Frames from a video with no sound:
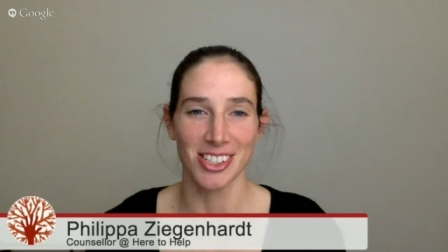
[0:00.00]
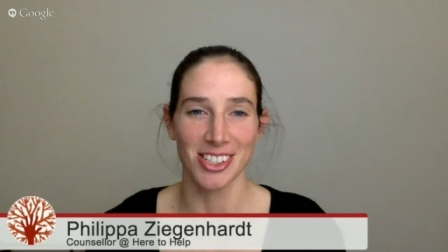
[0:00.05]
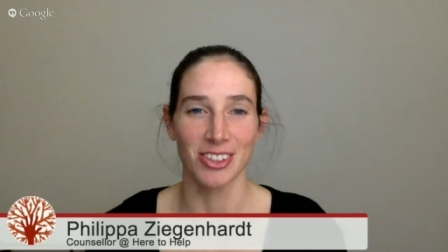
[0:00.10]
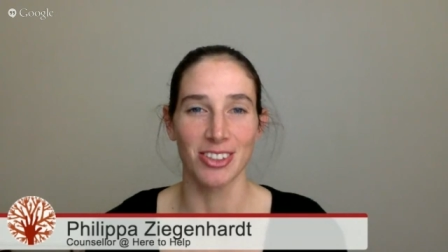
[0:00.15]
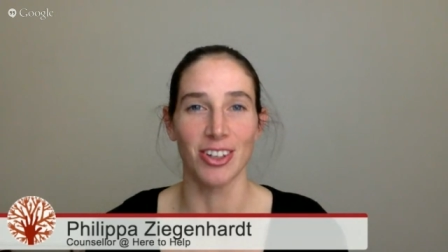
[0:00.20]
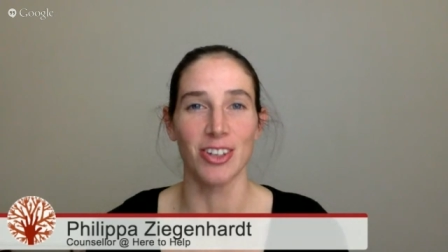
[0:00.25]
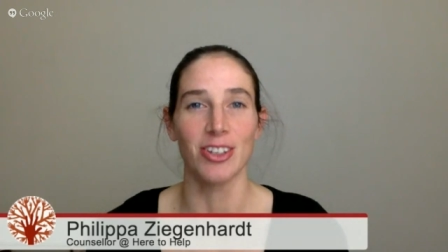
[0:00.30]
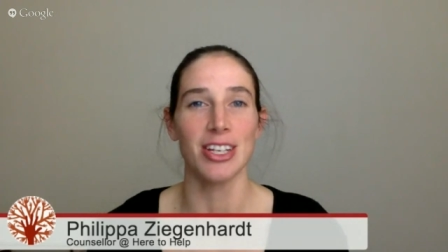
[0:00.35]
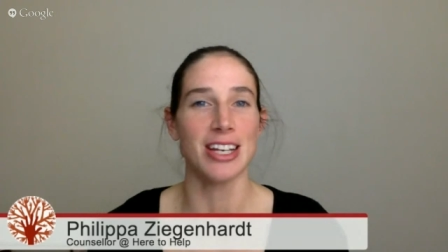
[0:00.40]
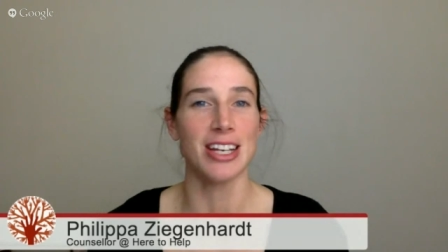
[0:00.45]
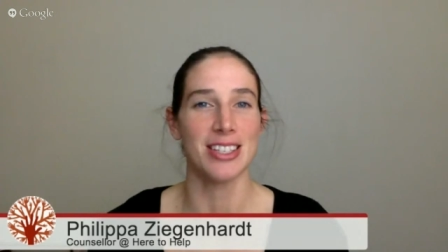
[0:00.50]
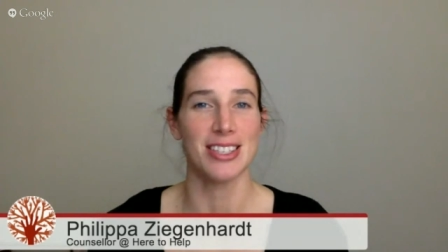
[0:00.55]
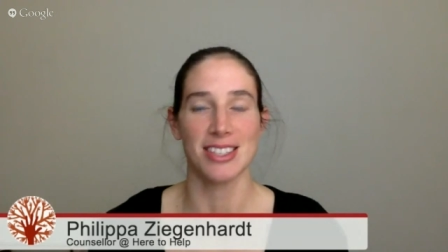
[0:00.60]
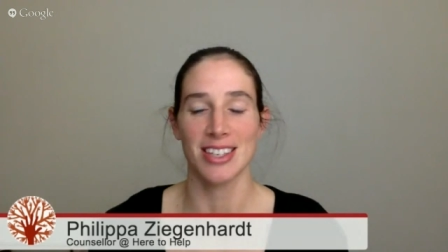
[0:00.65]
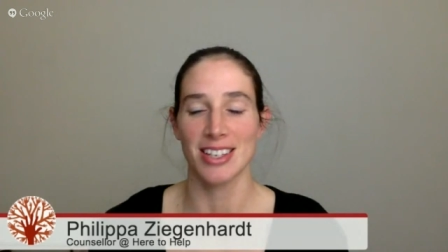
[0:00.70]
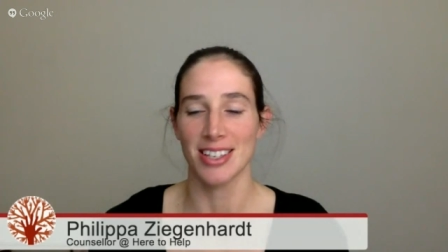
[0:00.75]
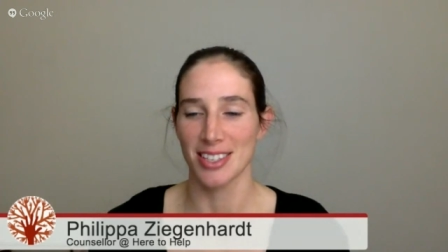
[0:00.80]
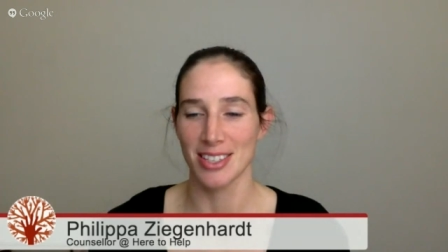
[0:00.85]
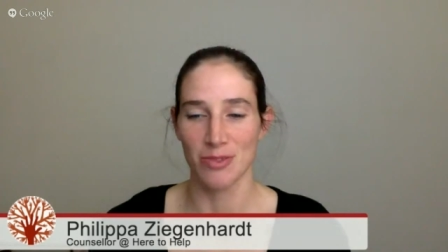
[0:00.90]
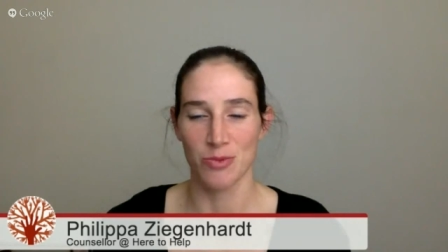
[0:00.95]
You know, yes,
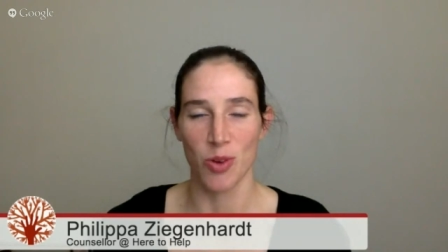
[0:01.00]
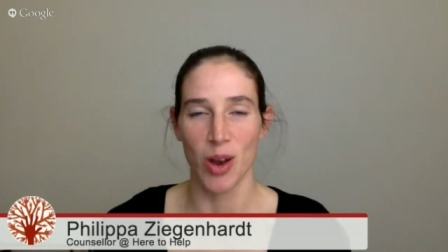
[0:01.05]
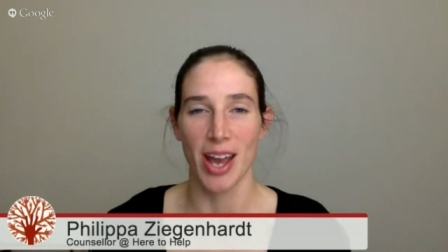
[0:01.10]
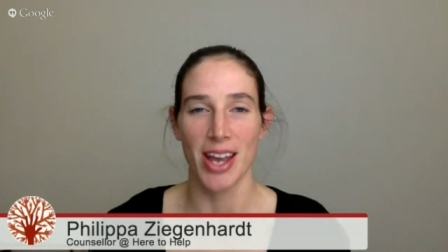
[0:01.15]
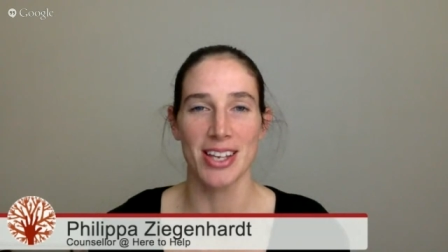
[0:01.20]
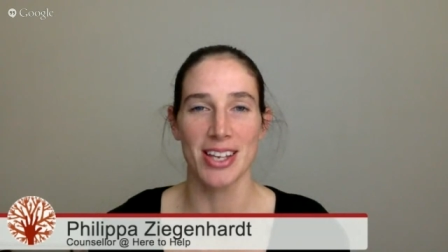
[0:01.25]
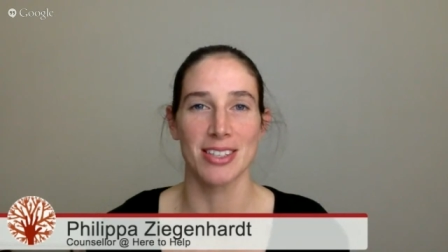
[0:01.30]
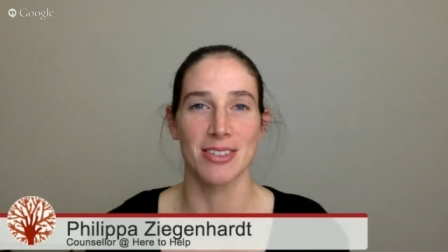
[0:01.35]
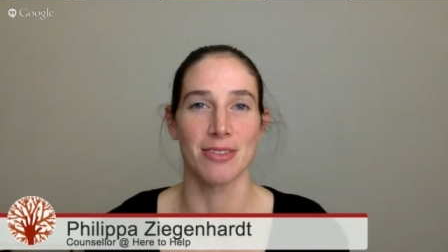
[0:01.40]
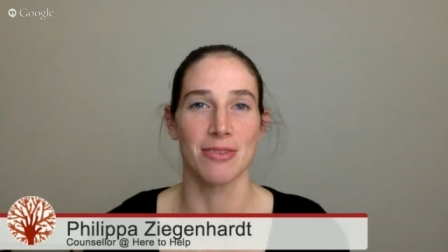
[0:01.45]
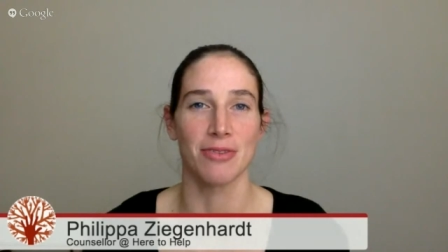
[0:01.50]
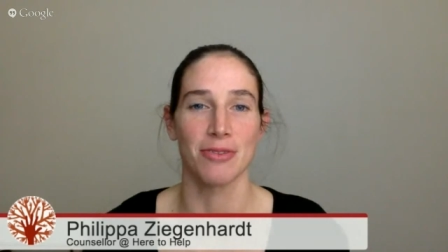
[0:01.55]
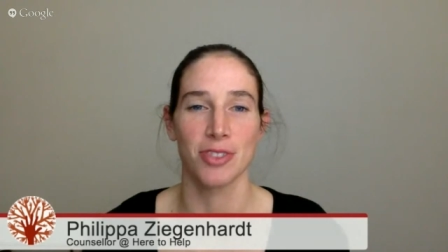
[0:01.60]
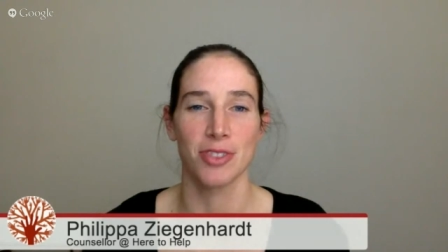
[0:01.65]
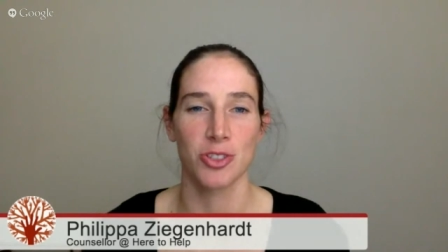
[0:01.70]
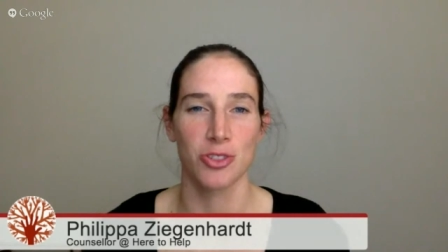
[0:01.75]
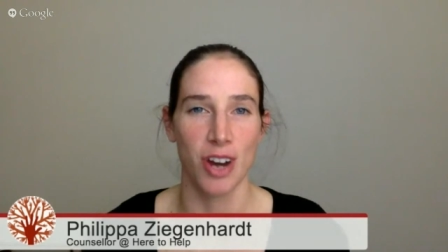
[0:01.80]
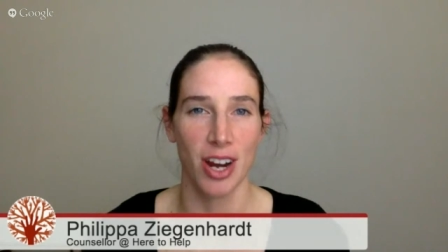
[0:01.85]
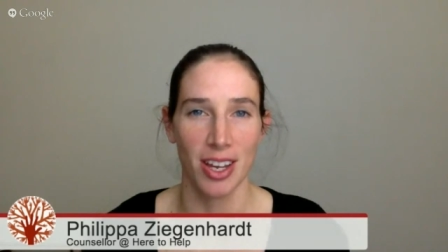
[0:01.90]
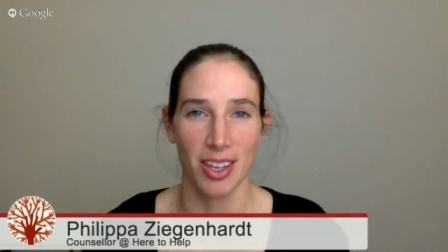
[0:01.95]
there's ways of
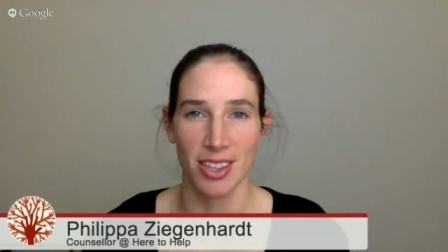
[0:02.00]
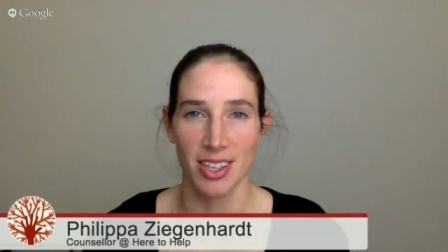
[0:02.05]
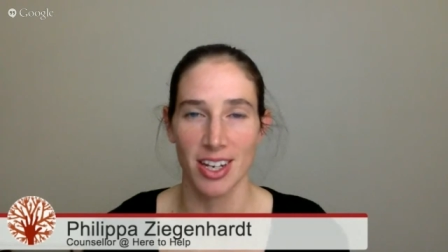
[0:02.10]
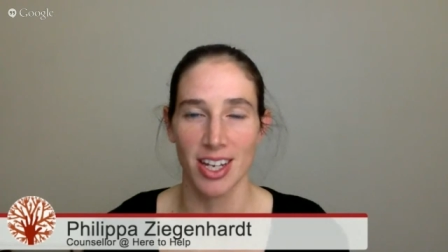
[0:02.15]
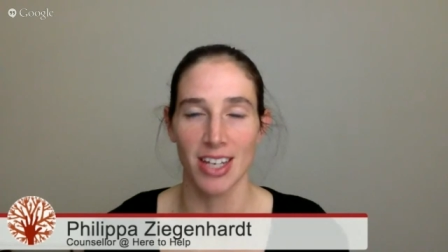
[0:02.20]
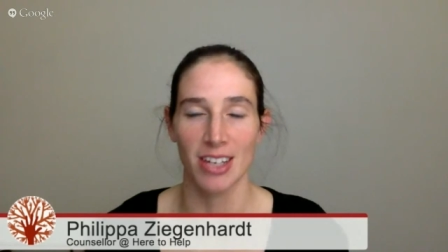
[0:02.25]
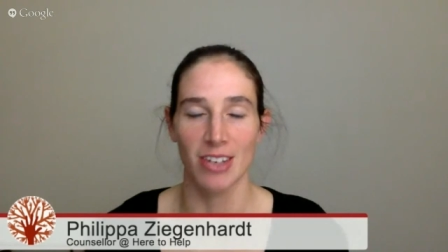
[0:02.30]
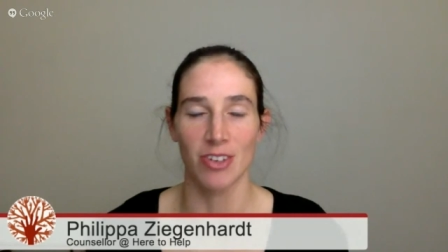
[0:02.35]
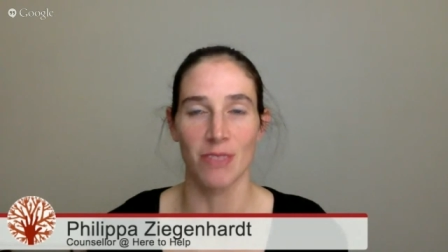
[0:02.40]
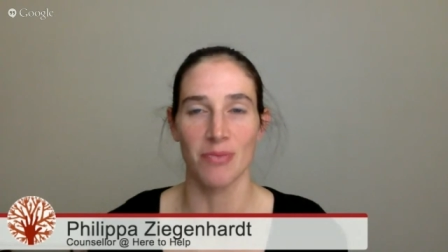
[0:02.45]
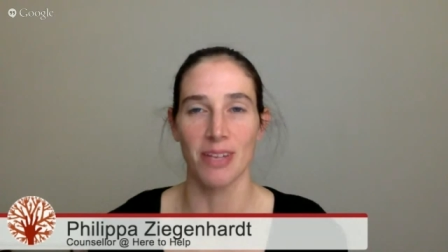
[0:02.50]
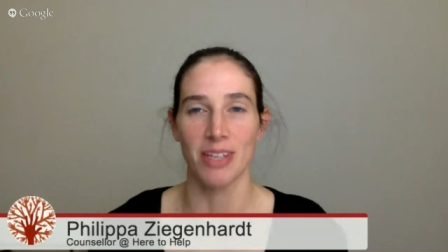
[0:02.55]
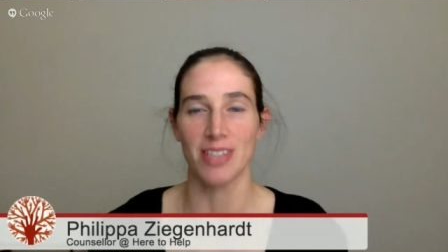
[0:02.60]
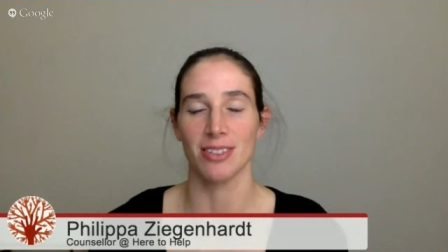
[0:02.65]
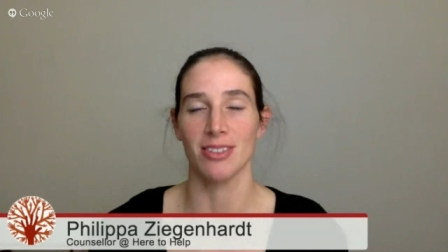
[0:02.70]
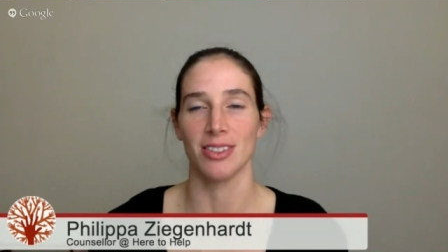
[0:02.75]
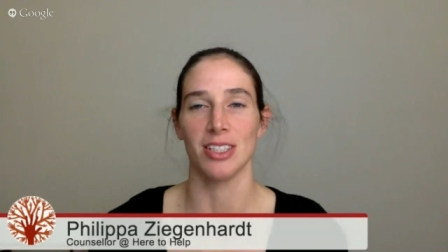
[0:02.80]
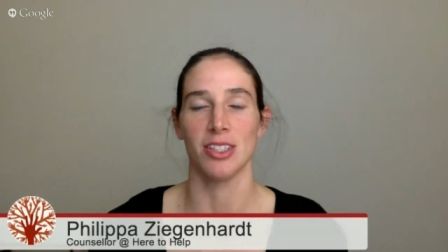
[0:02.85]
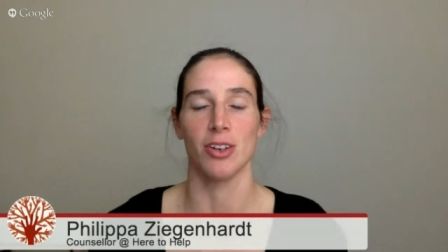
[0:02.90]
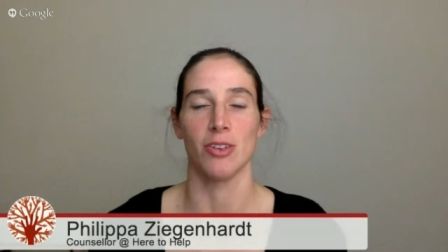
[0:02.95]
strengthening your
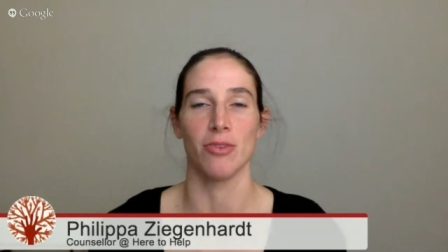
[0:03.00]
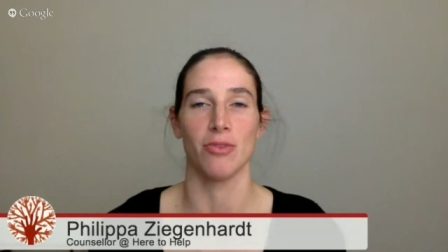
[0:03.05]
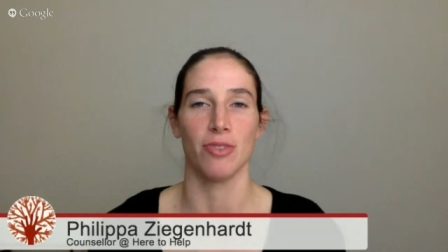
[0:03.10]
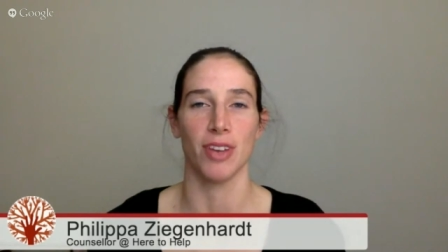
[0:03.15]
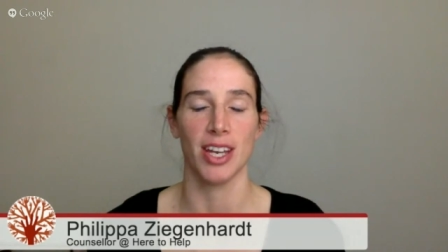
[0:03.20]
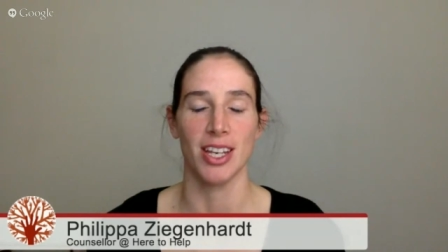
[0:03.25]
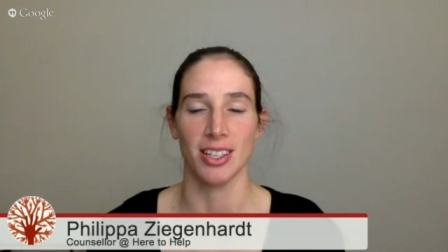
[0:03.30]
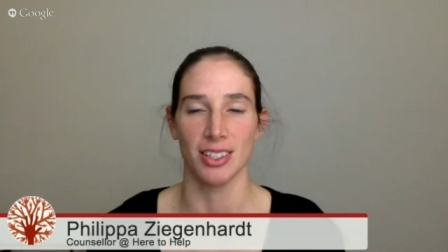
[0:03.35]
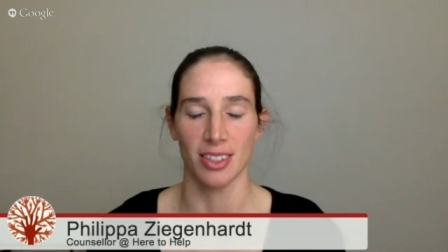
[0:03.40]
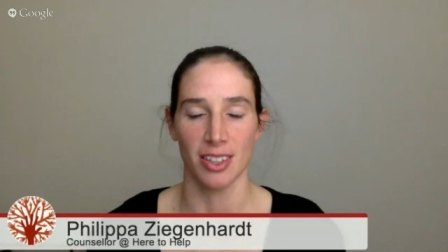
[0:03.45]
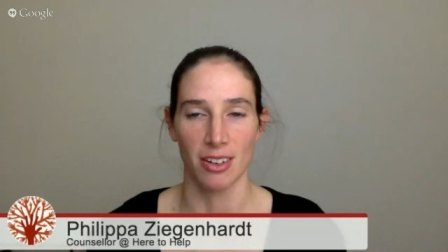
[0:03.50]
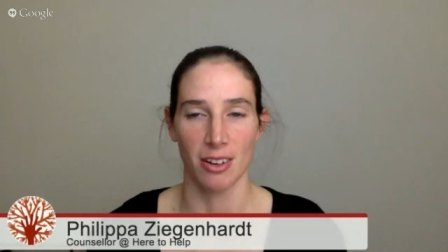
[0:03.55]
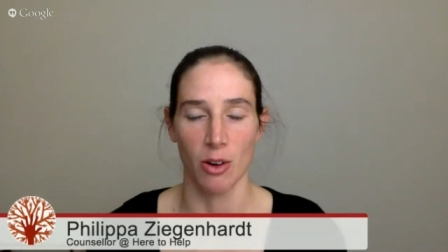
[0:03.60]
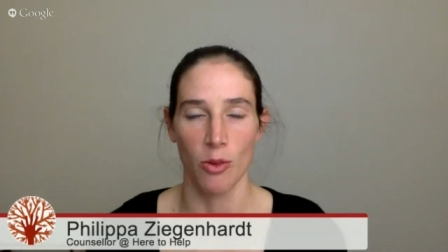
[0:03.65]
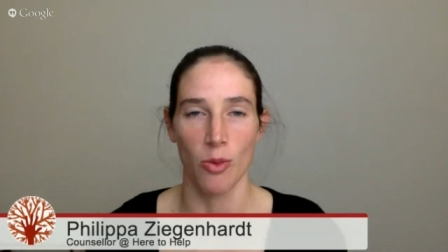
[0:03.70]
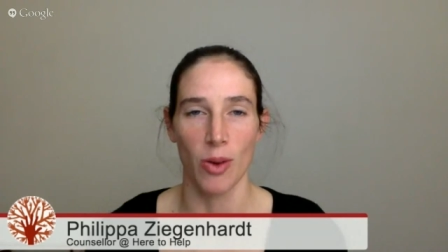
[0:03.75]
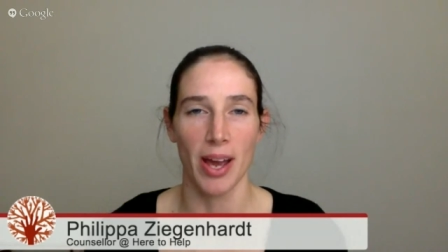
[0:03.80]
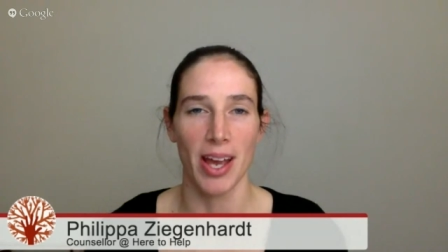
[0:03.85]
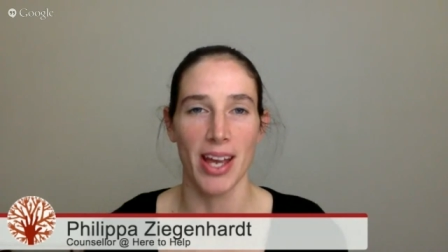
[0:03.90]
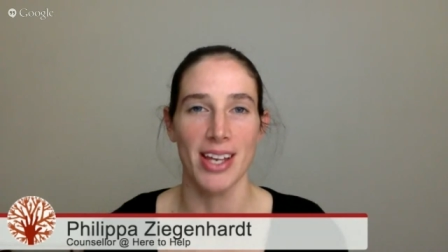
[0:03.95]
muscles in your feet, and there
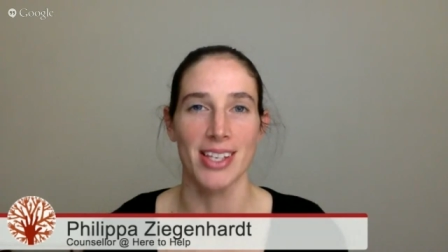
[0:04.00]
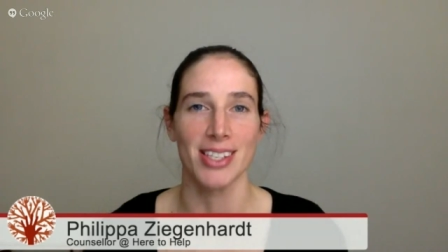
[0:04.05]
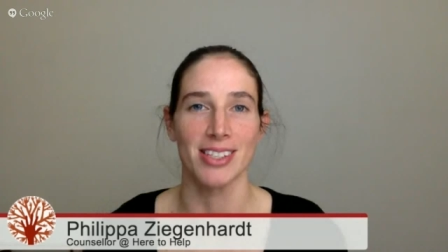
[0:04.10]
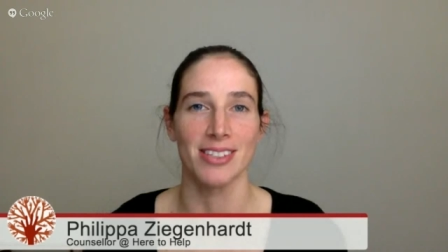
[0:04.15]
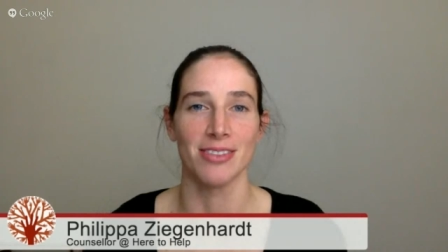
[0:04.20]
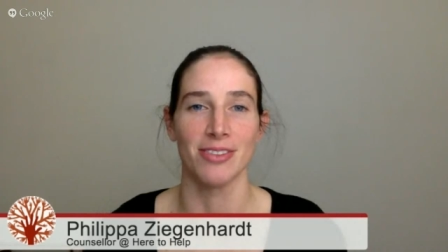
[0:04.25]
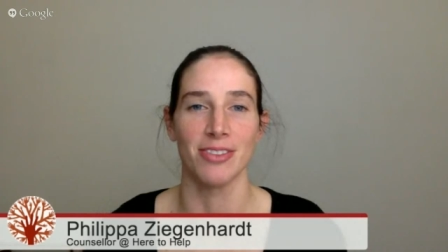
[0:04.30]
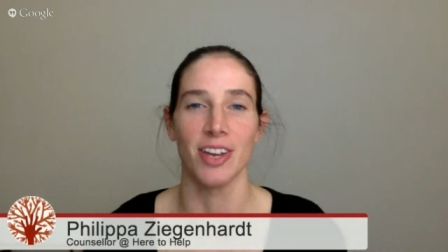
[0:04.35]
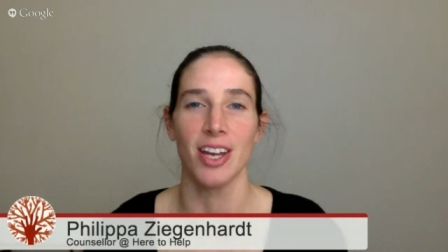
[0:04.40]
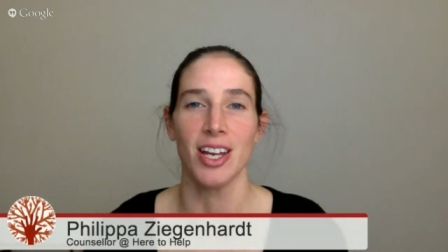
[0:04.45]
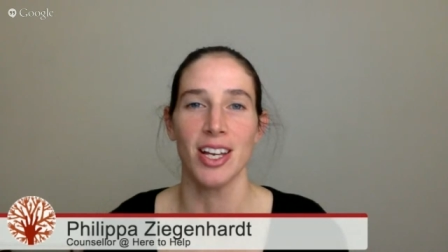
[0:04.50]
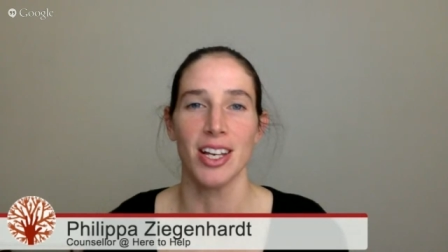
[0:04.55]
are ways of,